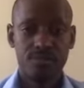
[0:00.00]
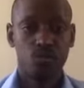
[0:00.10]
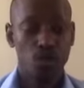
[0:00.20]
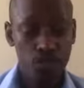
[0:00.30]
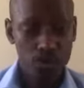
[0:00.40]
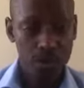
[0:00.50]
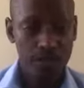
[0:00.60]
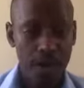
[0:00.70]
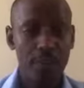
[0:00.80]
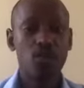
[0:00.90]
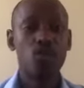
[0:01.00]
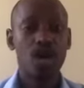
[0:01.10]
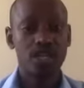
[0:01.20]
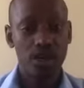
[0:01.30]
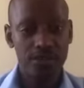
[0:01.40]
Move to the farm, look
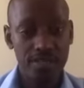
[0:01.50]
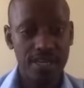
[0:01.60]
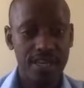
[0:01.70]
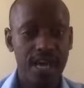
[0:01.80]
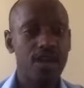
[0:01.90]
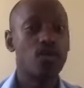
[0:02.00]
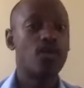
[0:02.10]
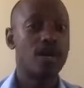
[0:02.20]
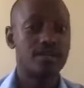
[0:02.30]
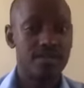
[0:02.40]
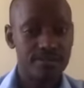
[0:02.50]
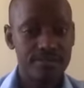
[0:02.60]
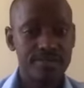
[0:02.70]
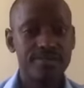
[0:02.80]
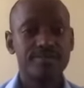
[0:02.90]
at how things are done, look at
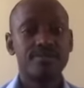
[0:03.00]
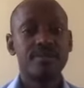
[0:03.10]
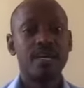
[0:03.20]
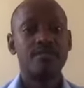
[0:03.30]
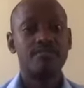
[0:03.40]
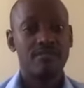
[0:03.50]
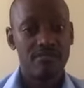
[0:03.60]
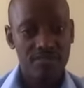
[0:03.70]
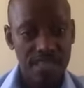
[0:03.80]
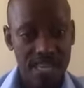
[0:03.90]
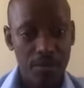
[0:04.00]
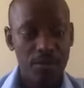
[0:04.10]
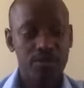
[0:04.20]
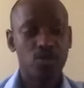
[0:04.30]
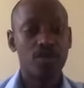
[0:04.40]
the time
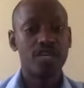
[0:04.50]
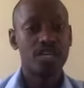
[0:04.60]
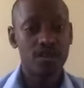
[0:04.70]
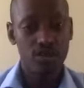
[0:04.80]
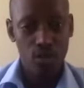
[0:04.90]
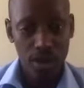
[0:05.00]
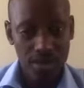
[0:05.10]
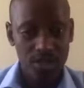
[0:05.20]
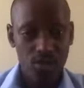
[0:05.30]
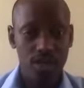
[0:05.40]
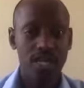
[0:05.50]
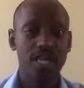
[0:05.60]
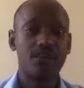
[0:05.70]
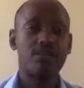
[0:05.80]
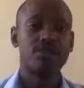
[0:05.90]
of stocking, you look at the stocking
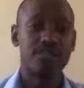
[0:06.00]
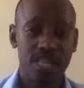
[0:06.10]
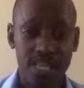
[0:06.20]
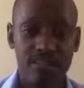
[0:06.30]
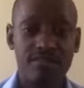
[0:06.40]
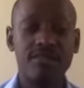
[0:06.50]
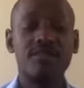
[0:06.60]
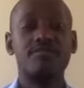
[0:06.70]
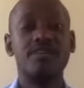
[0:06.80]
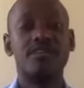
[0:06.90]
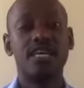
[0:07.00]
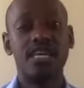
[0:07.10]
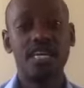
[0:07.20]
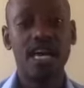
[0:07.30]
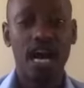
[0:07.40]
levels, and then the
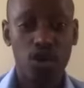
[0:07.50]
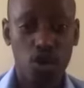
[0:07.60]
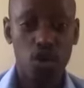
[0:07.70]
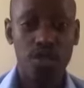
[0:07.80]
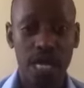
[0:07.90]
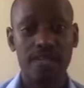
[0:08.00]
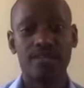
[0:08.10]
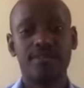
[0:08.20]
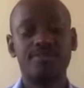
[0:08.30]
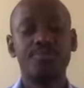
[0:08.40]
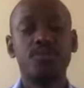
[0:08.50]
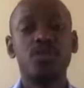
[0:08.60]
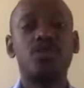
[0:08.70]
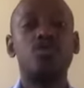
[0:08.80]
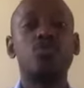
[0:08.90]
selling and all that.
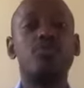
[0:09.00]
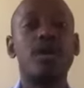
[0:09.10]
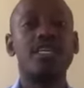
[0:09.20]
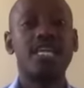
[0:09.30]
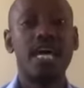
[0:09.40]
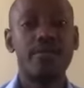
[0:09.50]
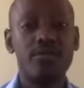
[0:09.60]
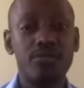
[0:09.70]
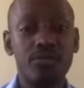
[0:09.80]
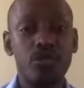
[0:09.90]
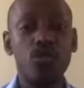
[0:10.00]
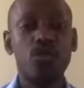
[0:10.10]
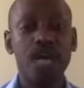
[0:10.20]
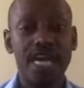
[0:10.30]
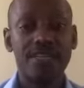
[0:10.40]
So by the time
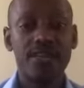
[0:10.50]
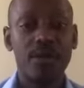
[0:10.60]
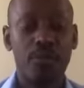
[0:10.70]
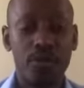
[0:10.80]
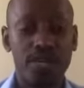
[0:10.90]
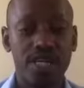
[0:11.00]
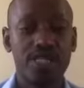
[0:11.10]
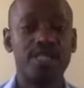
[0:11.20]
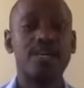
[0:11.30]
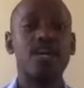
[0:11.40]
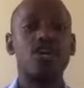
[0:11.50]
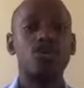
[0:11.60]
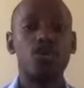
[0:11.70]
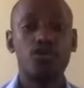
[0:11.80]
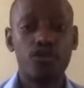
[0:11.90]
you enter the project,
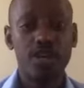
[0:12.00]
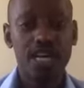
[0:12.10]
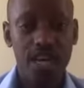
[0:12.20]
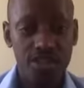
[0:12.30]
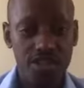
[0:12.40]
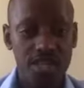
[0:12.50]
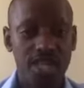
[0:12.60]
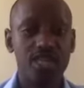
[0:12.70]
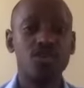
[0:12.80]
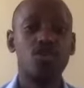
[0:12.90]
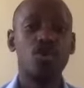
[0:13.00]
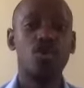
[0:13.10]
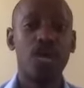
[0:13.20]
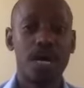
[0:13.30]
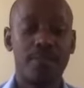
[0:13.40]
you're fully calculated, you know
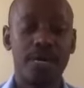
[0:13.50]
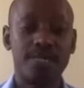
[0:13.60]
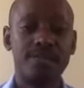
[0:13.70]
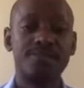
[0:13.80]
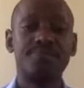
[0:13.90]
your numbers,